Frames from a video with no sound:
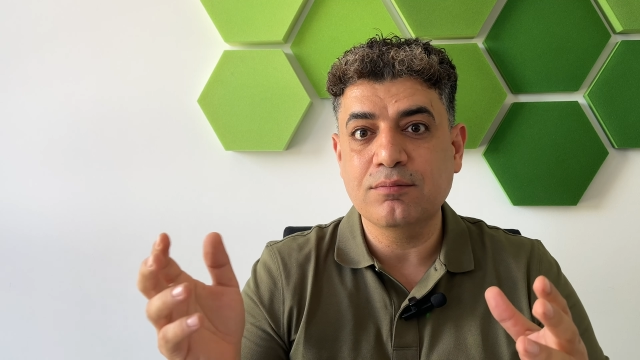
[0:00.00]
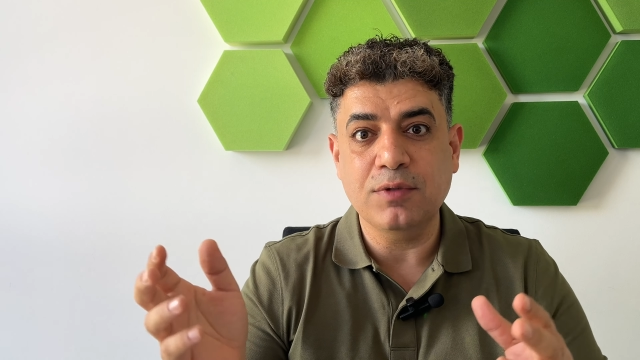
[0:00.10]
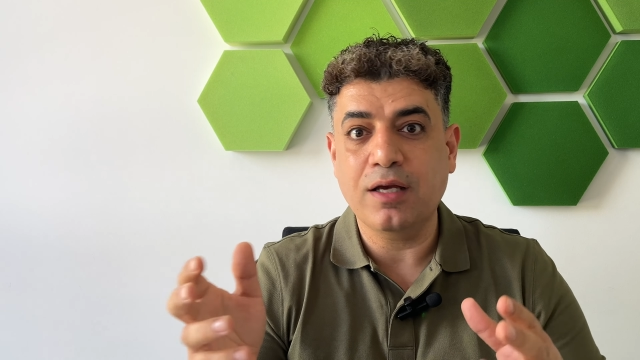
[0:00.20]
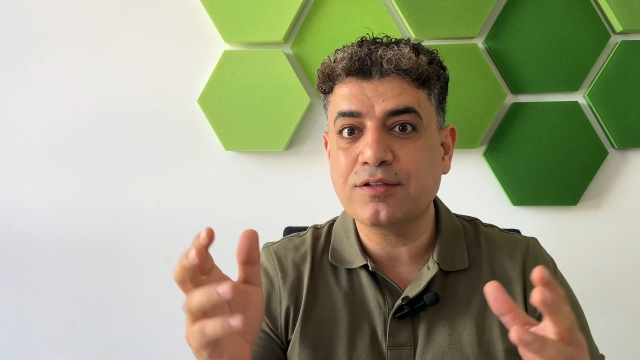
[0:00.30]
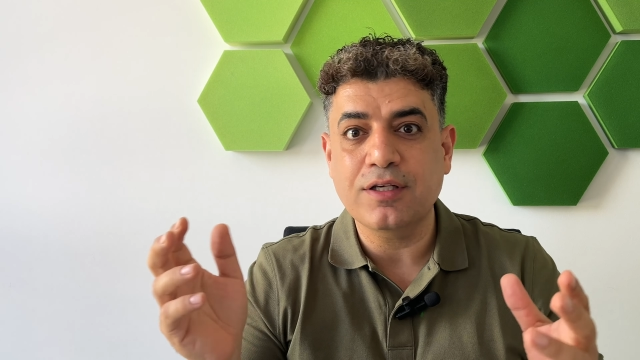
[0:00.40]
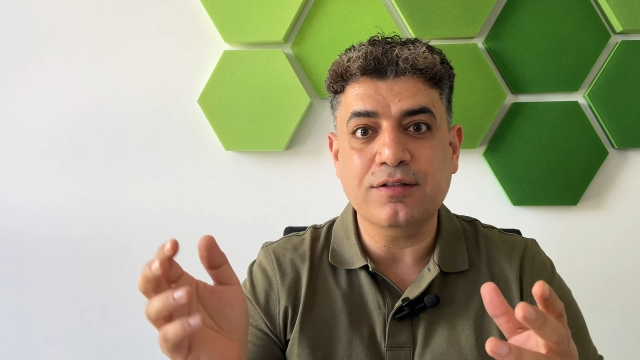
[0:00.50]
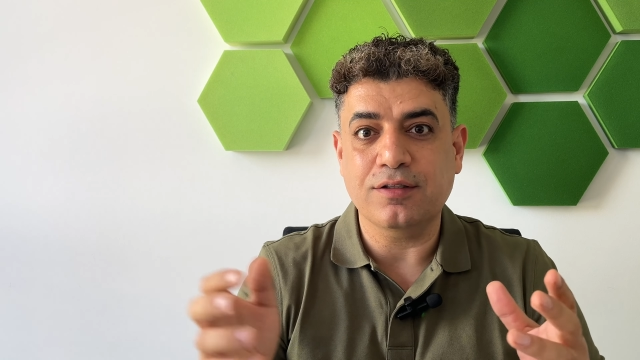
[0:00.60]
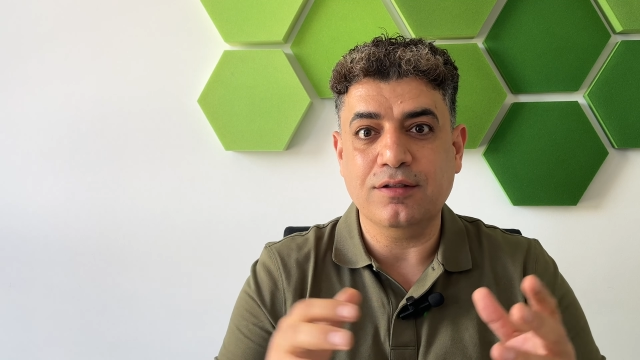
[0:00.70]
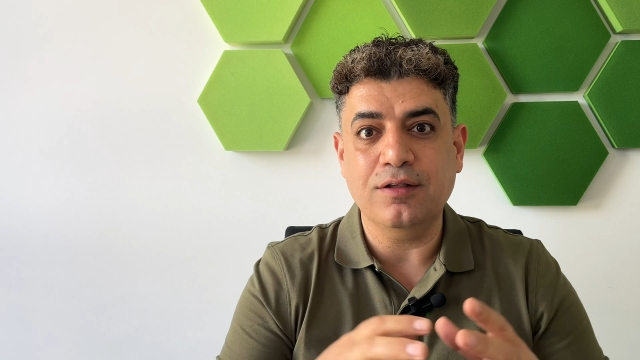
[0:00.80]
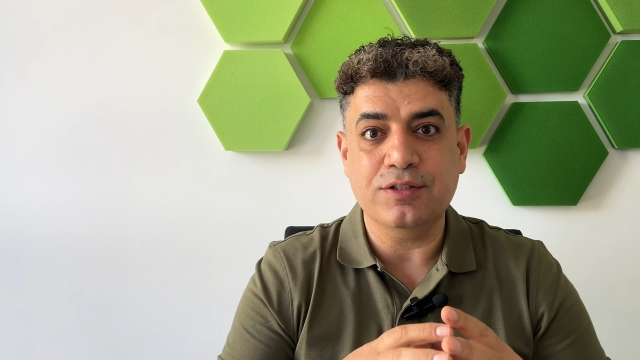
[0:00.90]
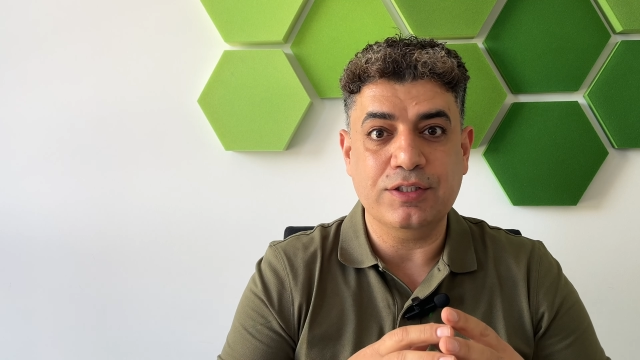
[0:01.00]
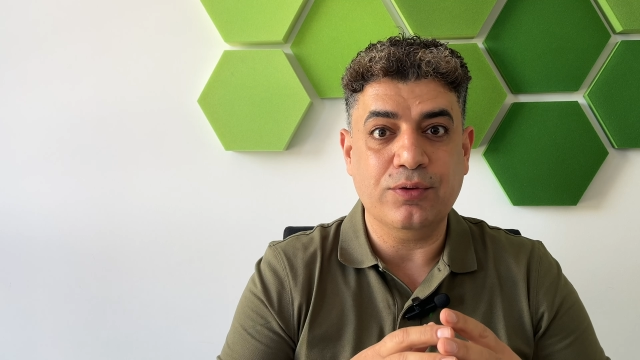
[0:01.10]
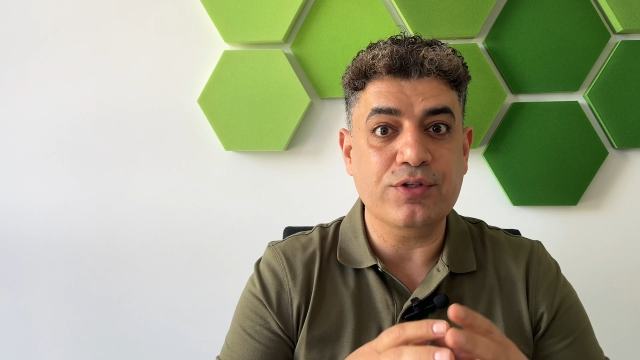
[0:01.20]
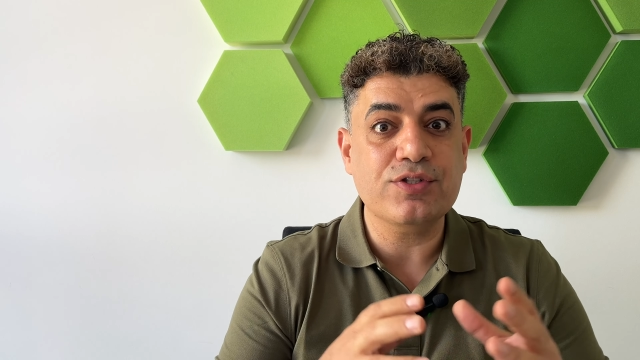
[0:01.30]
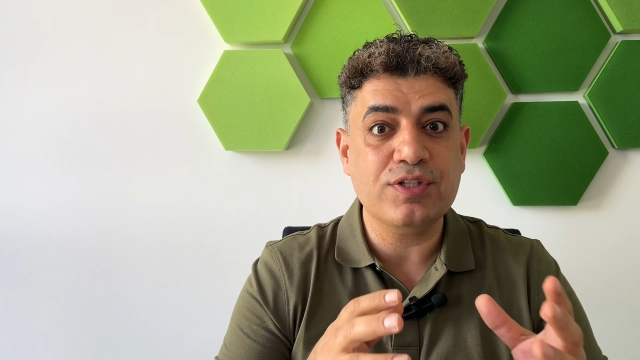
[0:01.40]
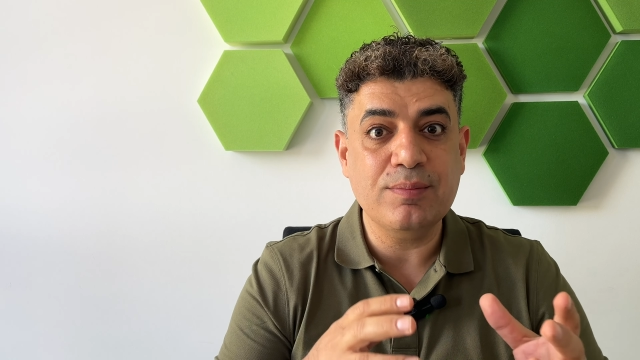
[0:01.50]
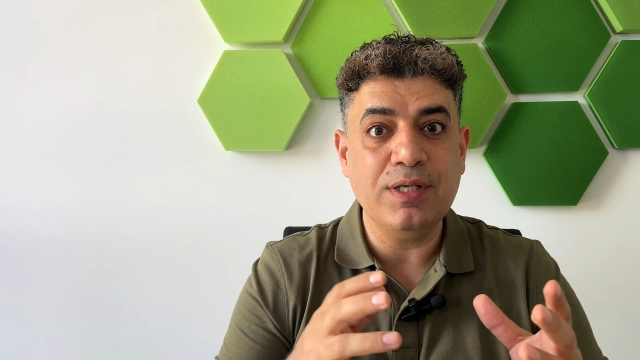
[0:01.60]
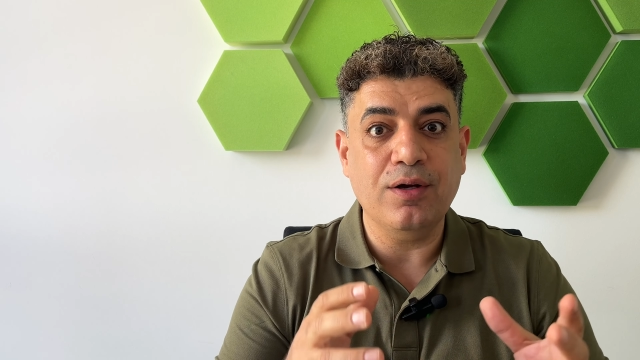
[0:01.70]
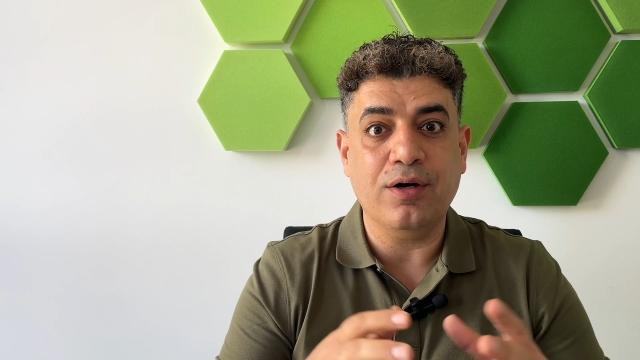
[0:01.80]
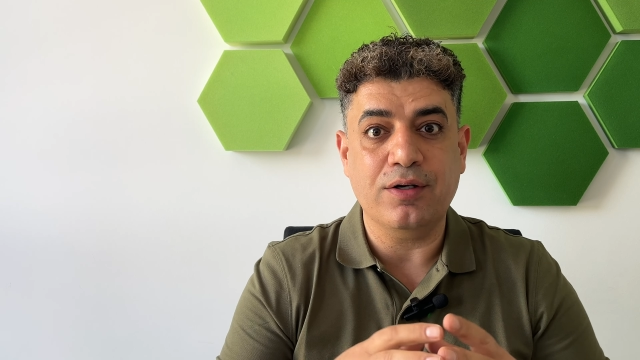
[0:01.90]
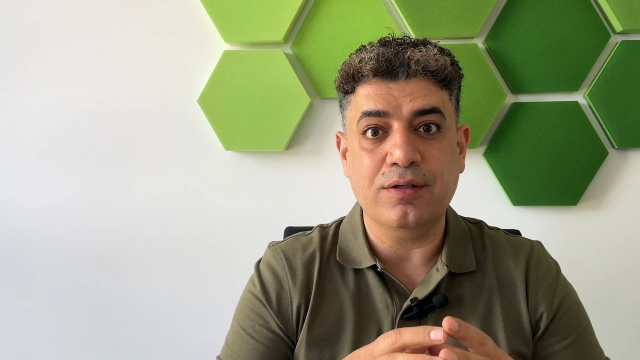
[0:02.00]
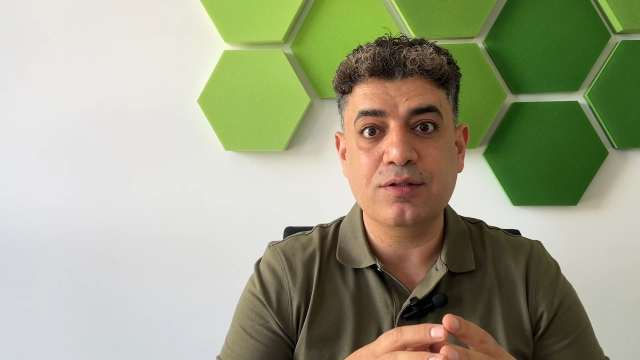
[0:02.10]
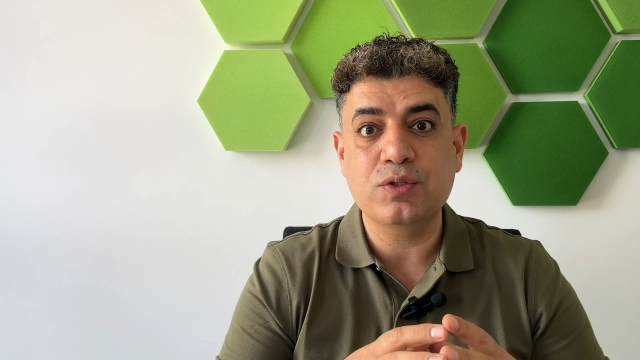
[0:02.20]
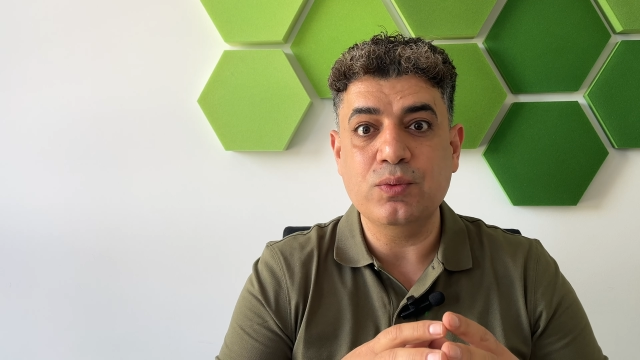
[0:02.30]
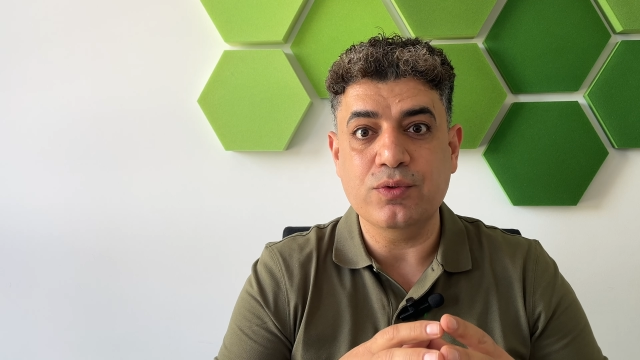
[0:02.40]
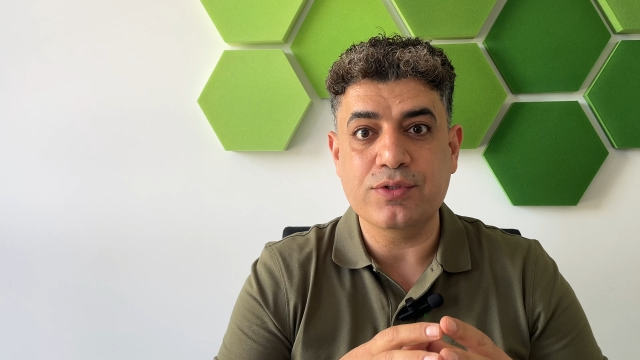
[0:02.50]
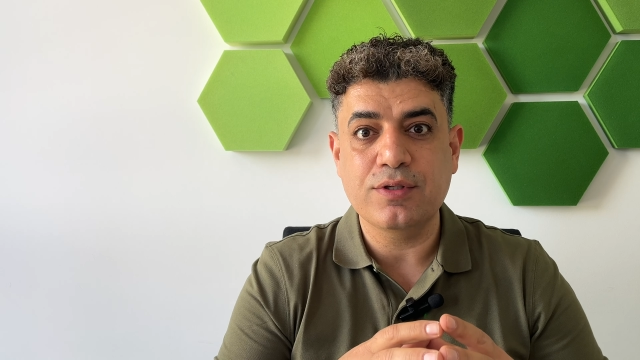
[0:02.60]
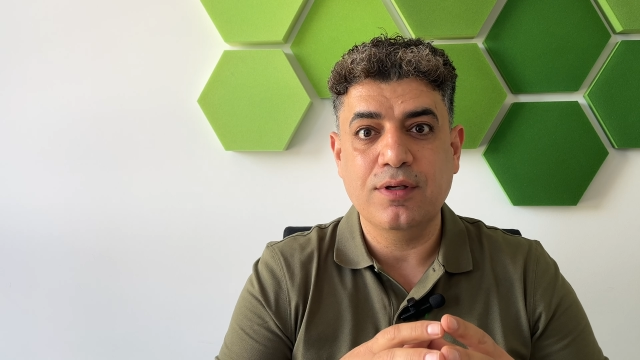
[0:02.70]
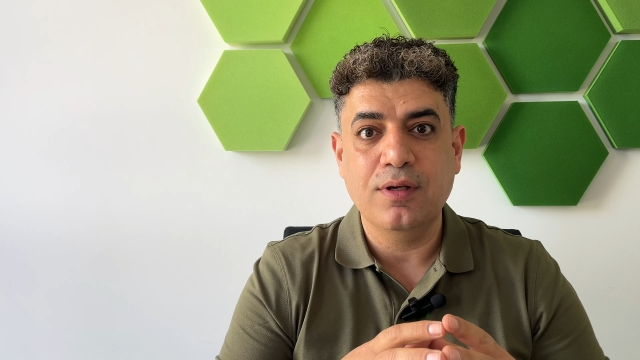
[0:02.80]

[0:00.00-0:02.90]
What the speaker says: blockchain technology or similar tools.